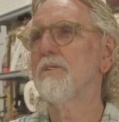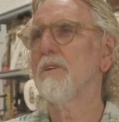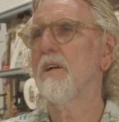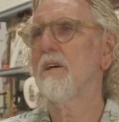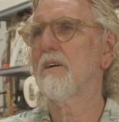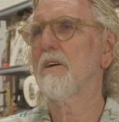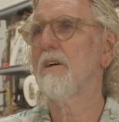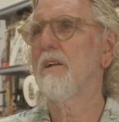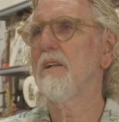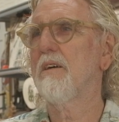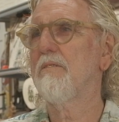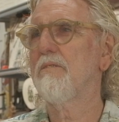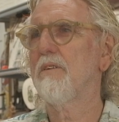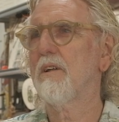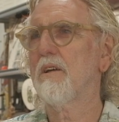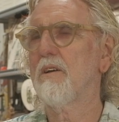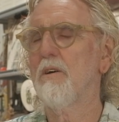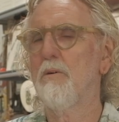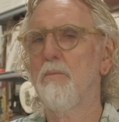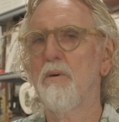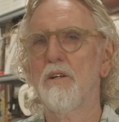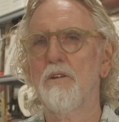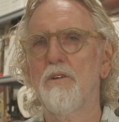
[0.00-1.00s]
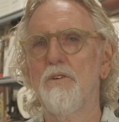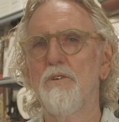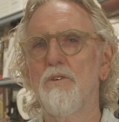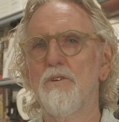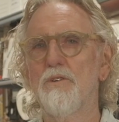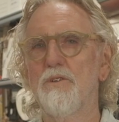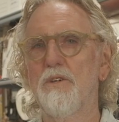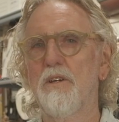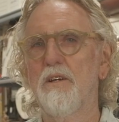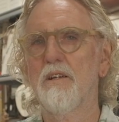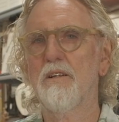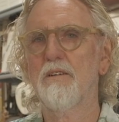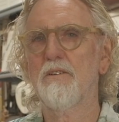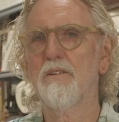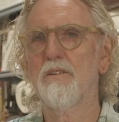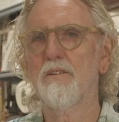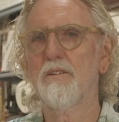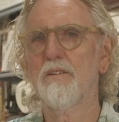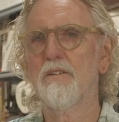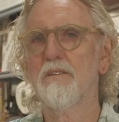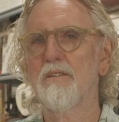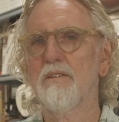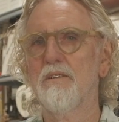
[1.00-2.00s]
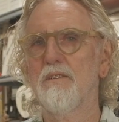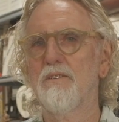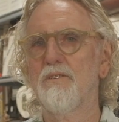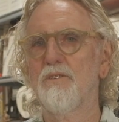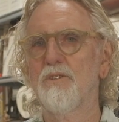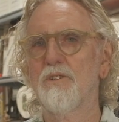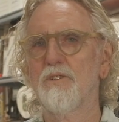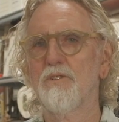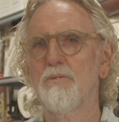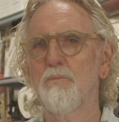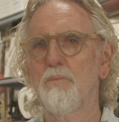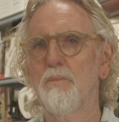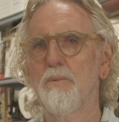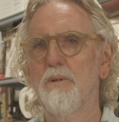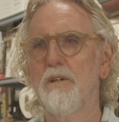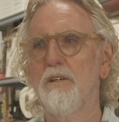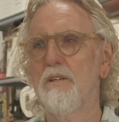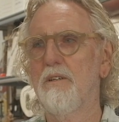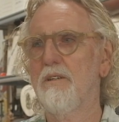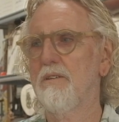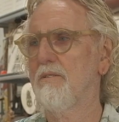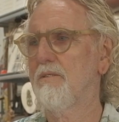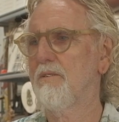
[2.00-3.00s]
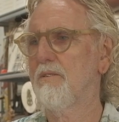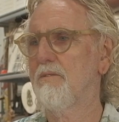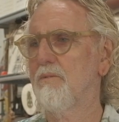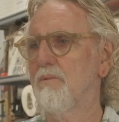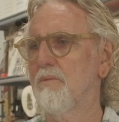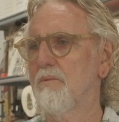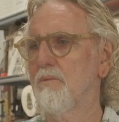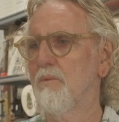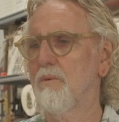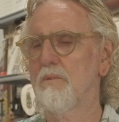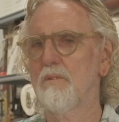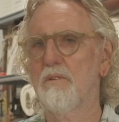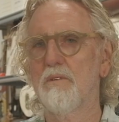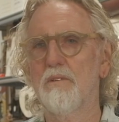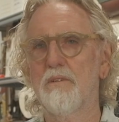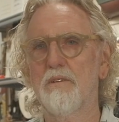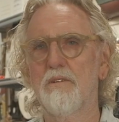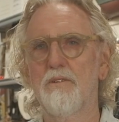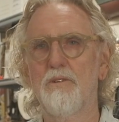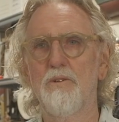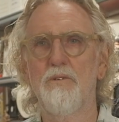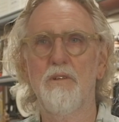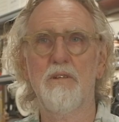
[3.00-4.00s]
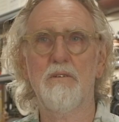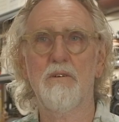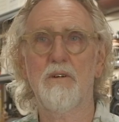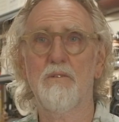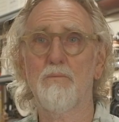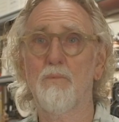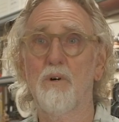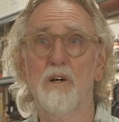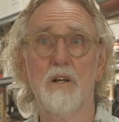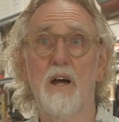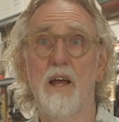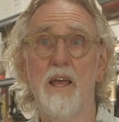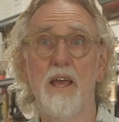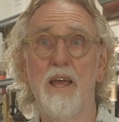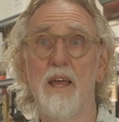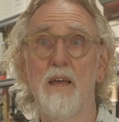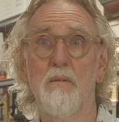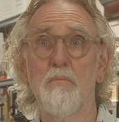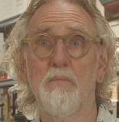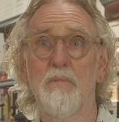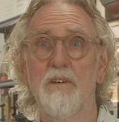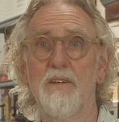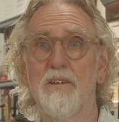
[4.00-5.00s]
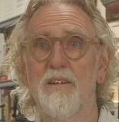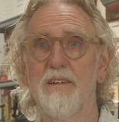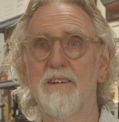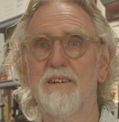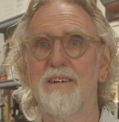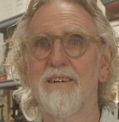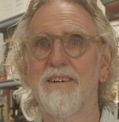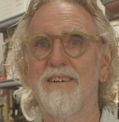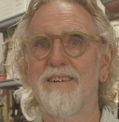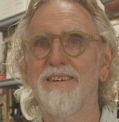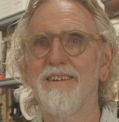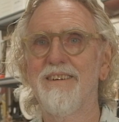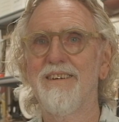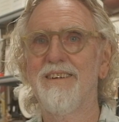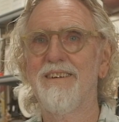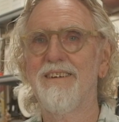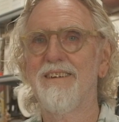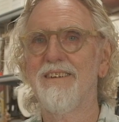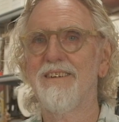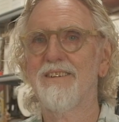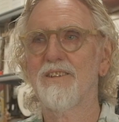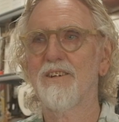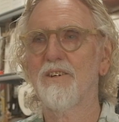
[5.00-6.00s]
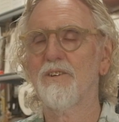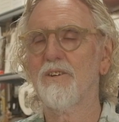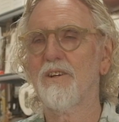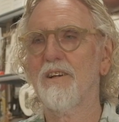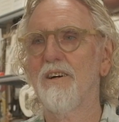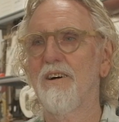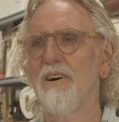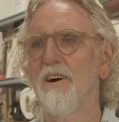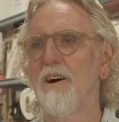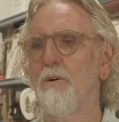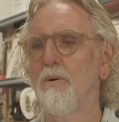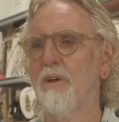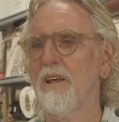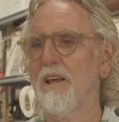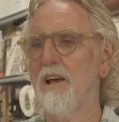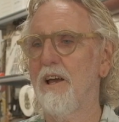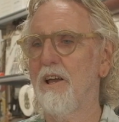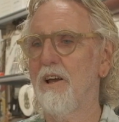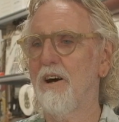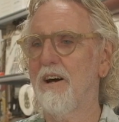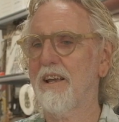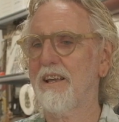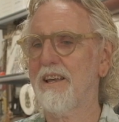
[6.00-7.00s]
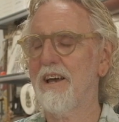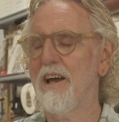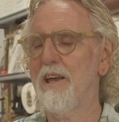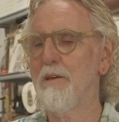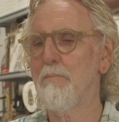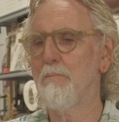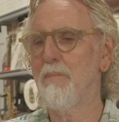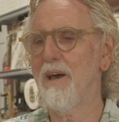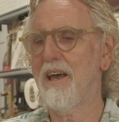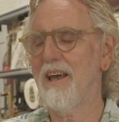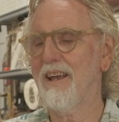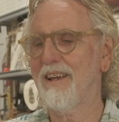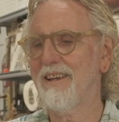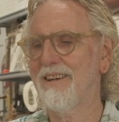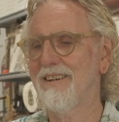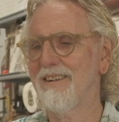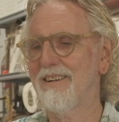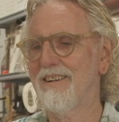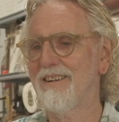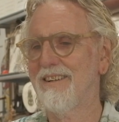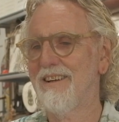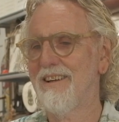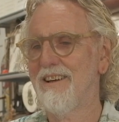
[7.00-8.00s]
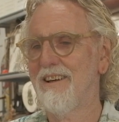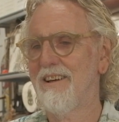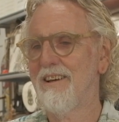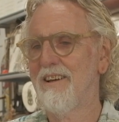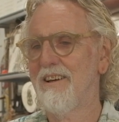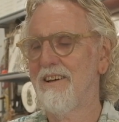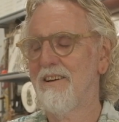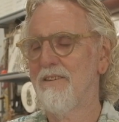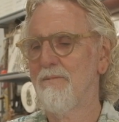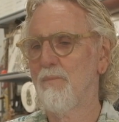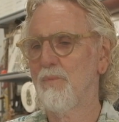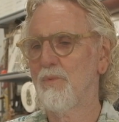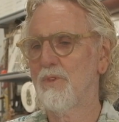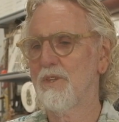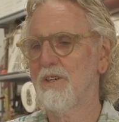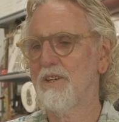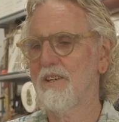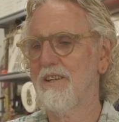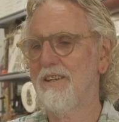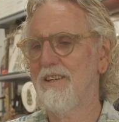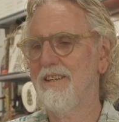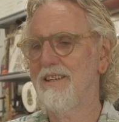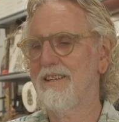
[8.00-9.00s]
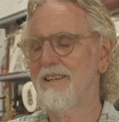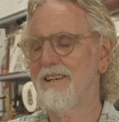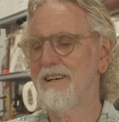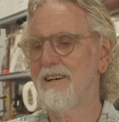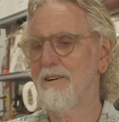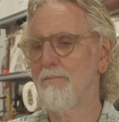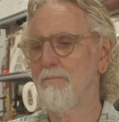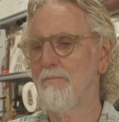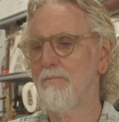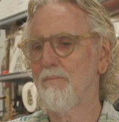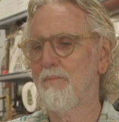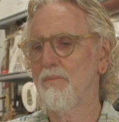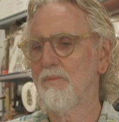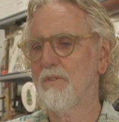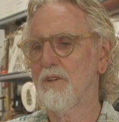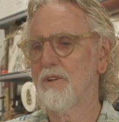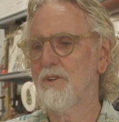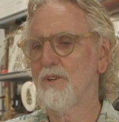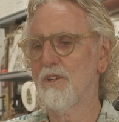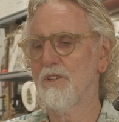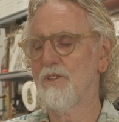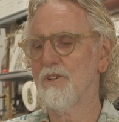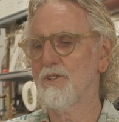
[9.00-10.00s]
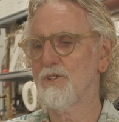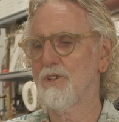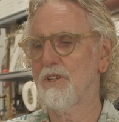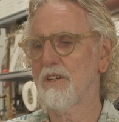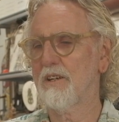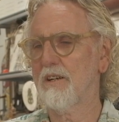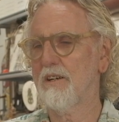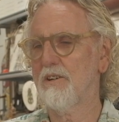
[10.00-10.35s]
like I'm going to have to go back to New Zealand and just do what I am, you know. So I came back and did this thing I